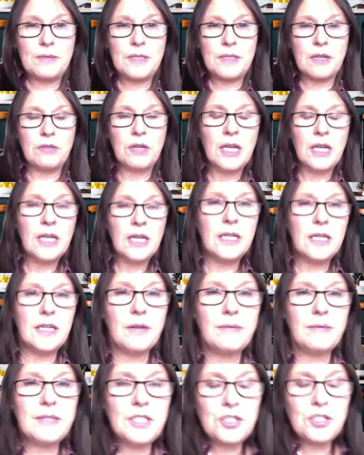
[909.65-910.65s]
So, you
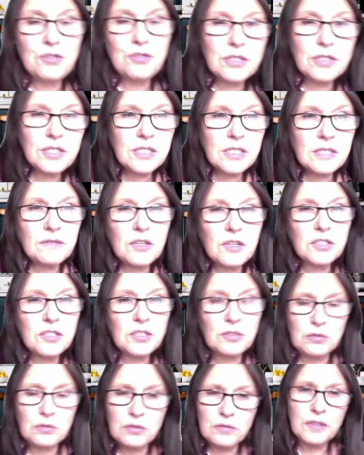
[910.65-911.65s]
know, instructors have got
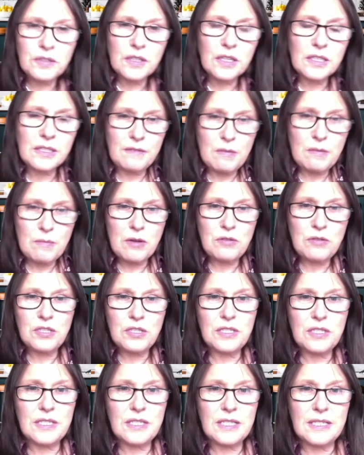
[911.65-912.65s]
an awful lot of
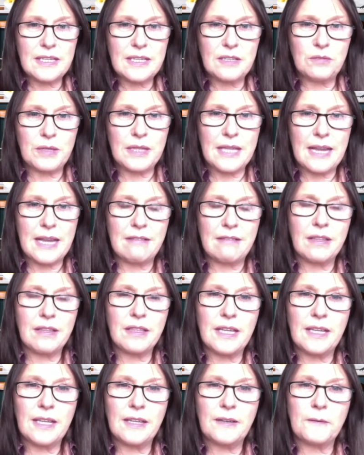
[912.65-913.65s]
emotions to deal with there, I
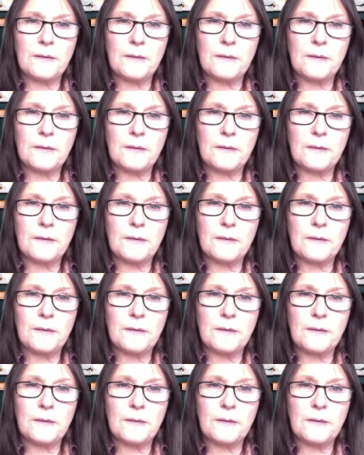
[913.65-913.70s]
think.